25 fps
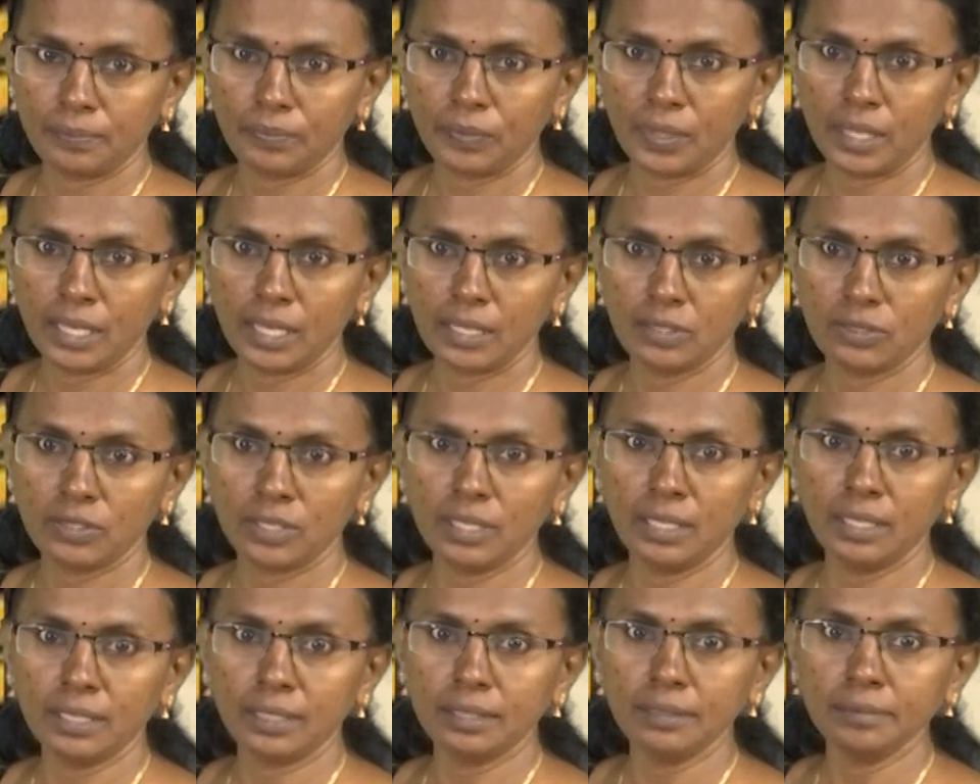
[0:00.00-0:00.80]
Yes
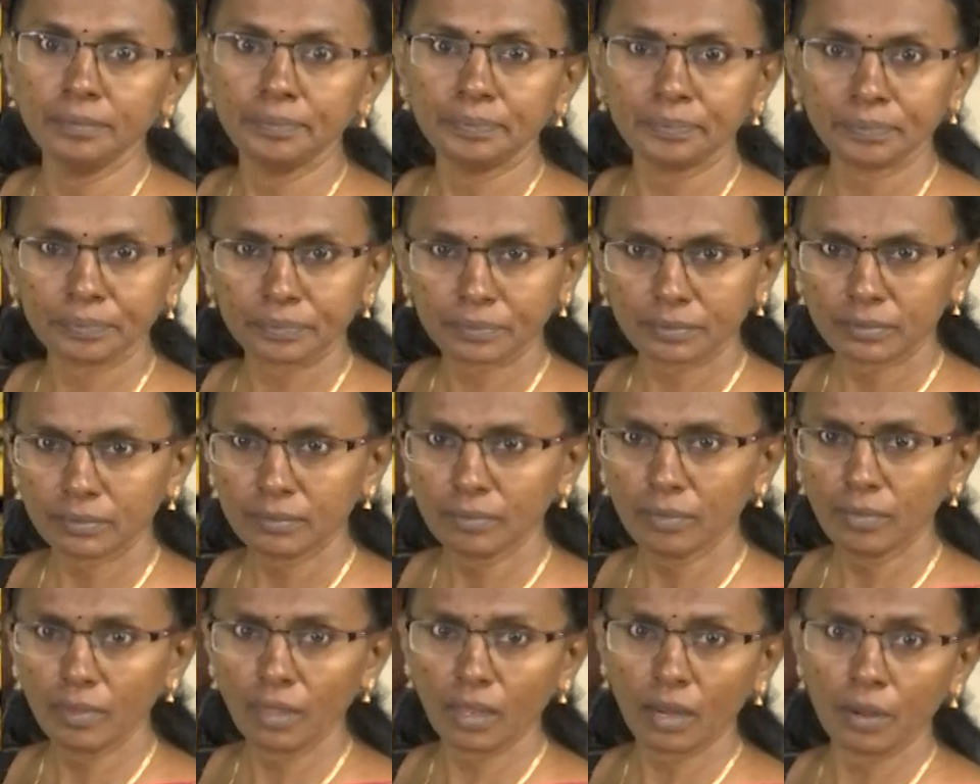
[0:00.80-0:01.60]
children,
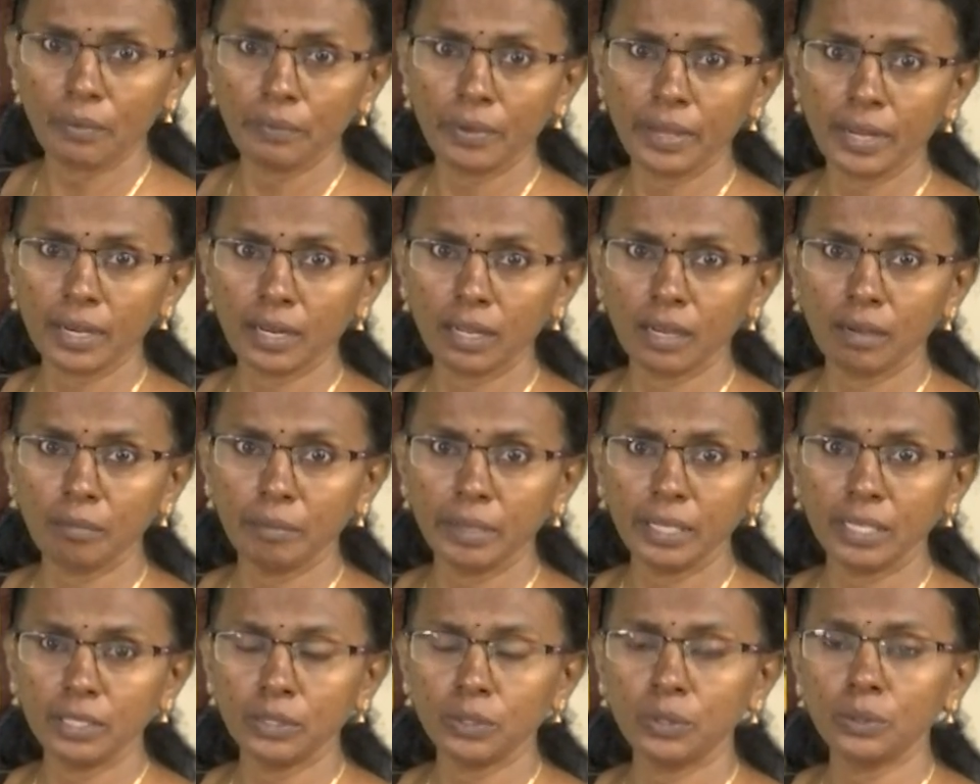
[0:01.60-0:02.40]
we are
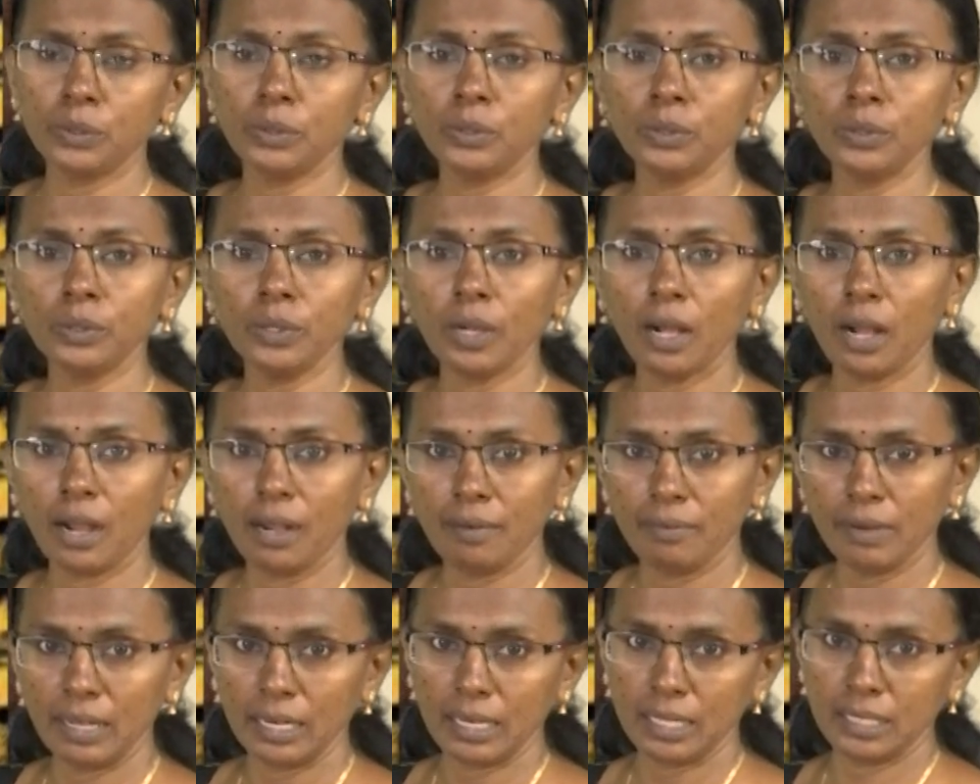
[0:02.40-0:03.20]
coming to
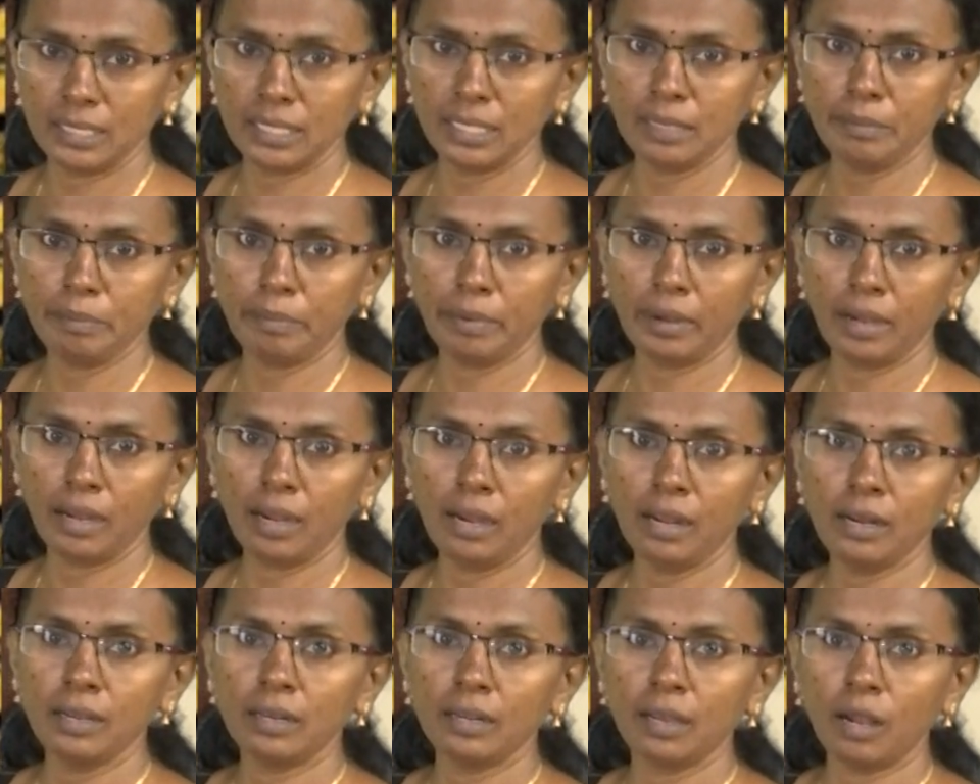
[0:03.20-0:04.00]
our lesson
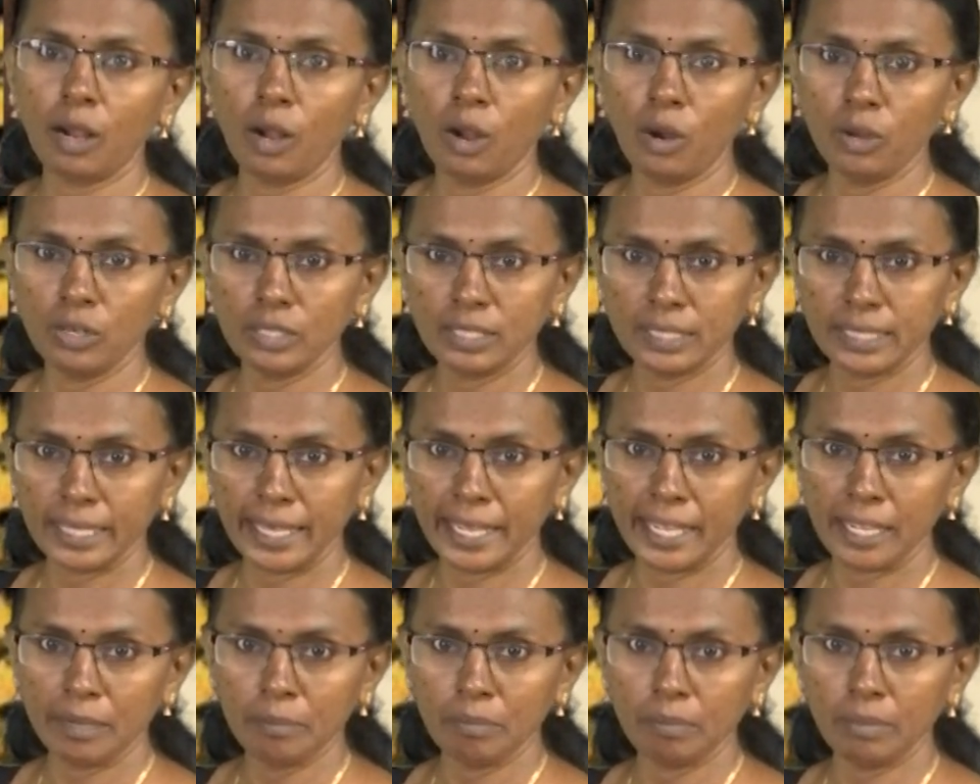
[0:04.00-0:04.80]
part on
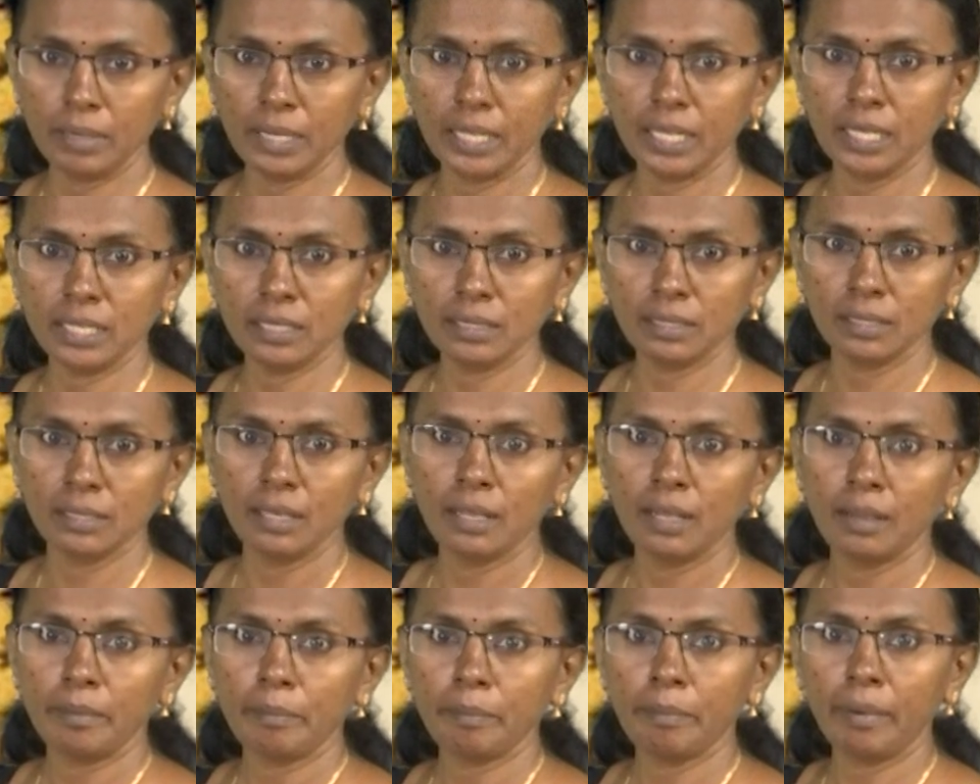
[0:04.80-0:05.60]
saying please
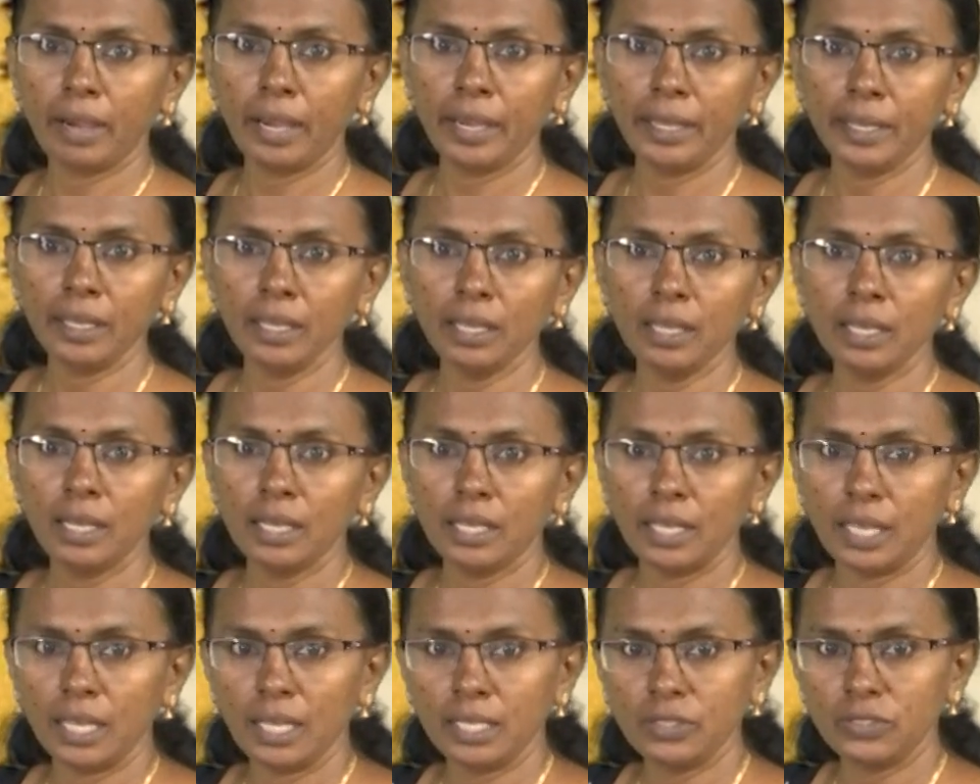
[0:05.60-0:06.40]
by
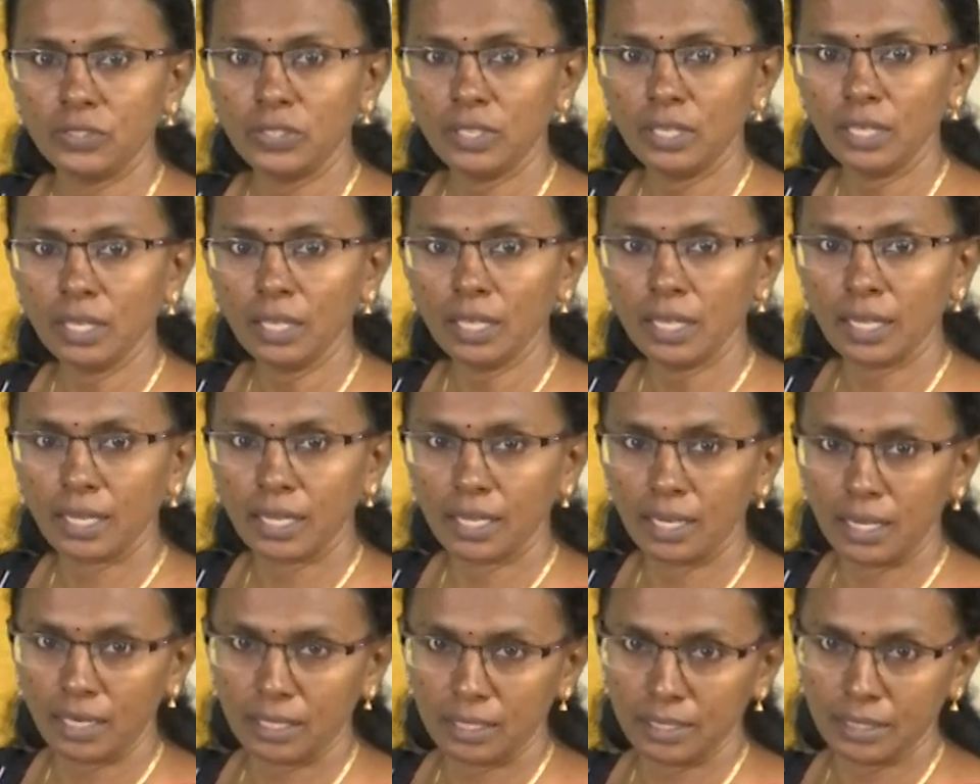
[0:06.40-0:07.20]
A.G.
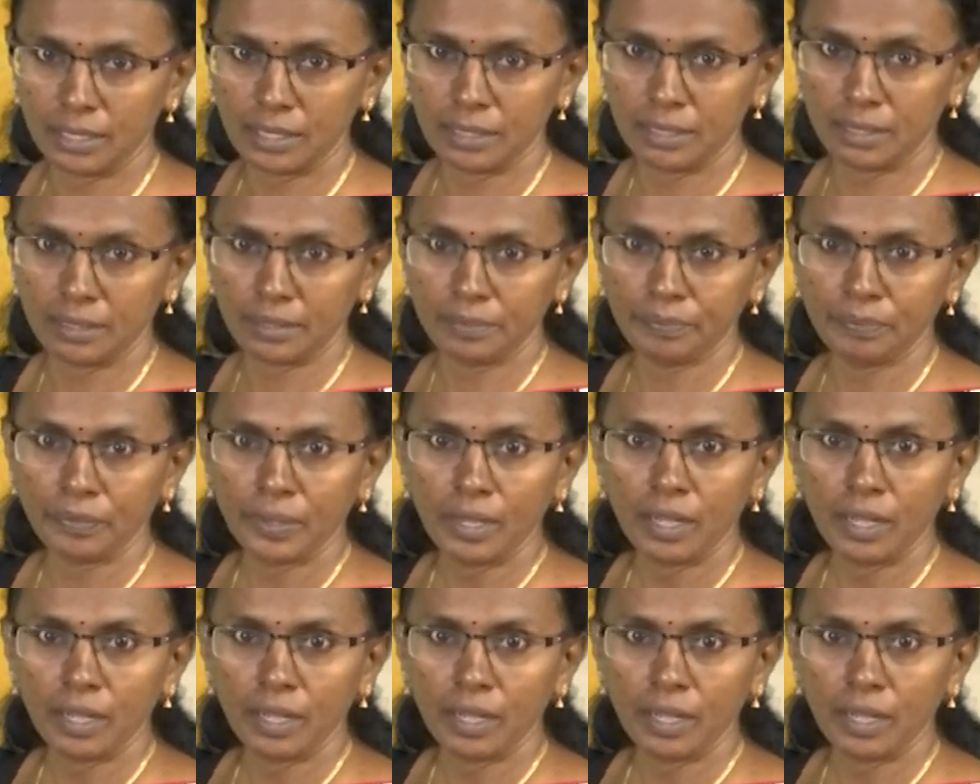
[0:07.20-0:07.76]
Gardiner.